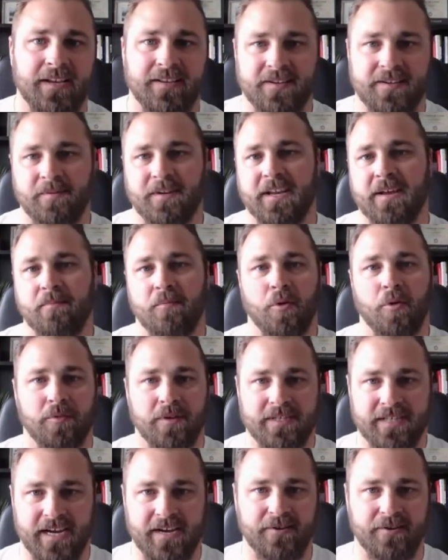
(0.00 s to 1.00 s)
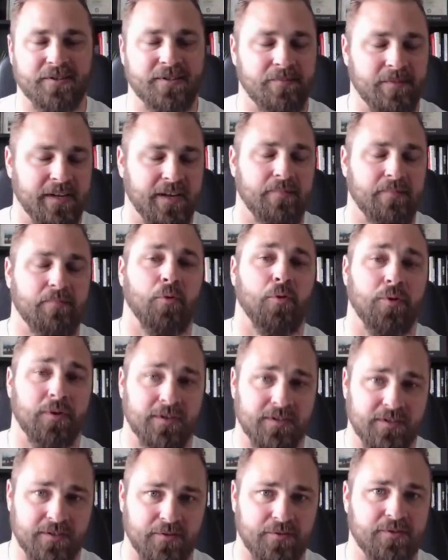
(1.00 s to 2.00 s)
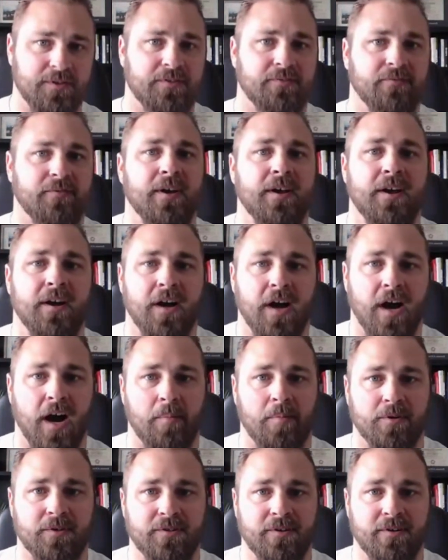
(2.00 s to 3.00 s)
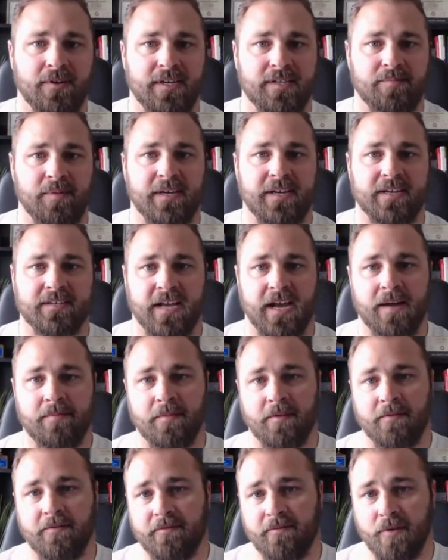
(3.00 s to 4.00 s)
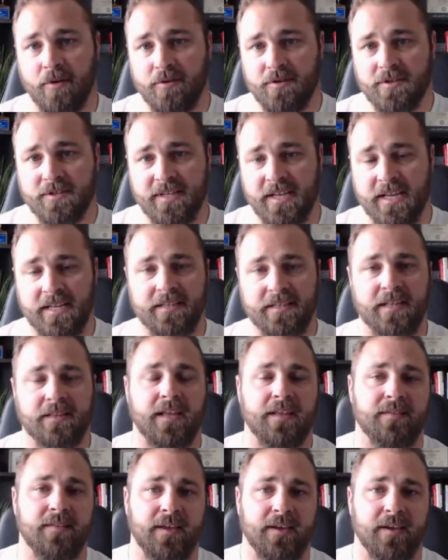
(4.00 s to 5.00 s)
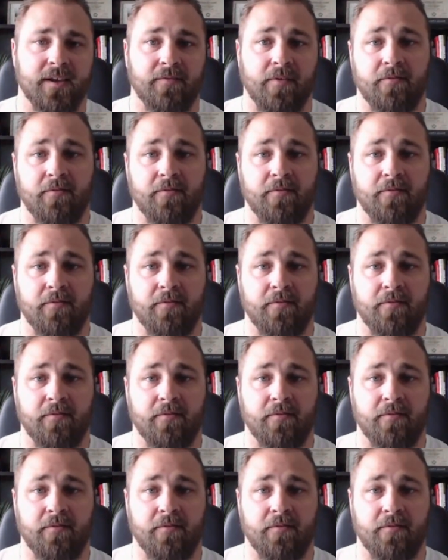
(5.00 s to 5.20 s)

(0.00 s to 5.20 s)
Is I'm going to get more retainers, I'm going to get more exclusive opportunities because I'm the first thing that they think of.